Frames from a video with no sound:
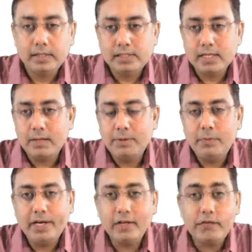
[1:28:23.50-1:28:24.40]
This I'll
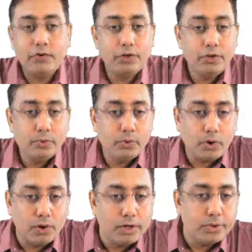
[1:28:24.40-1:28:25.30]
be waiting for you
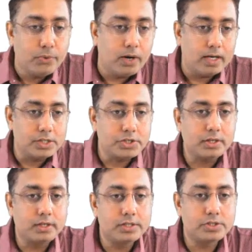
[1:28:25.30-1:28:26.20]
all to
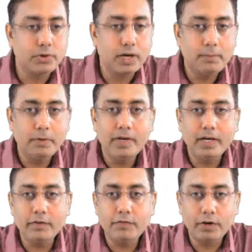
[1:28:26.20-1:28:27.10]
answer. So I'll be
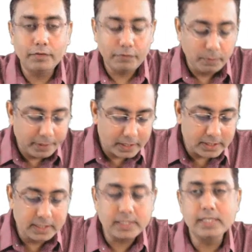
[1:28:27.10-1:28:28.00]
waiting for a few
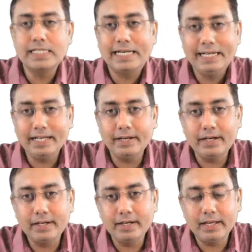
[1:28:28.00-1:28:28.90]
minutes. This is
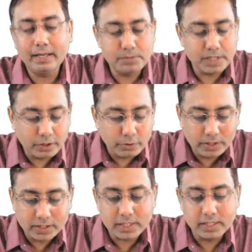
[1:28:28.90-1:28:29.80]
integrated
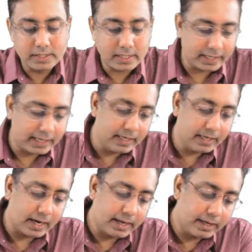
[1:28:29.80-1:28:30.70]
MCQ. This is
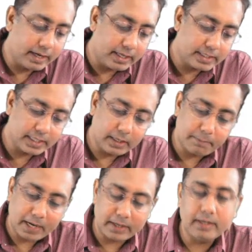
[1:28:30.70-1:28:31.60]
again
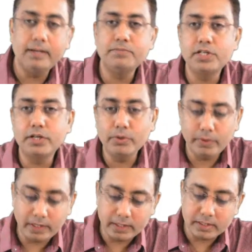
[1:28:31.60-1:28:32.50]
INICET pattern
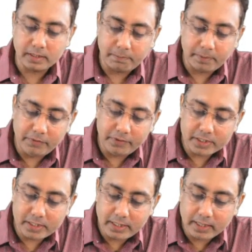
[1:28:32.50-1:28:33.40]
MCQ. It is a
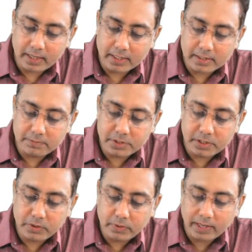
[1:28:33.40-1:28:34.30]
previously asked
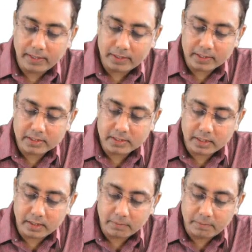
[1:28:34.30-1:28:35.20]
MCQ and it
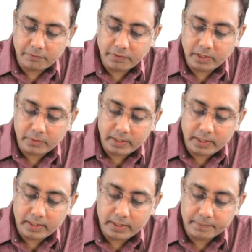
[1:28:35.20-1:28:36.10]
is a
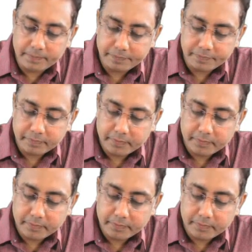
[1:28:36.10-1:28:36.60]
frequently